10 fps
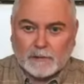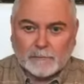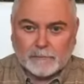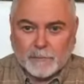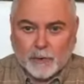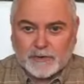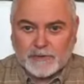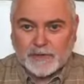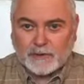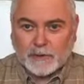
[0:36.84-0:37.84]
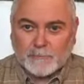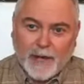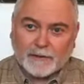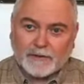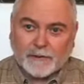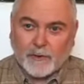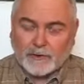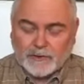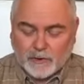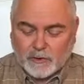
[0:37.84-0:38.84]
purchasing the balance of our
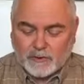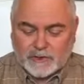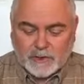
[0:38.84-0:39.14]
church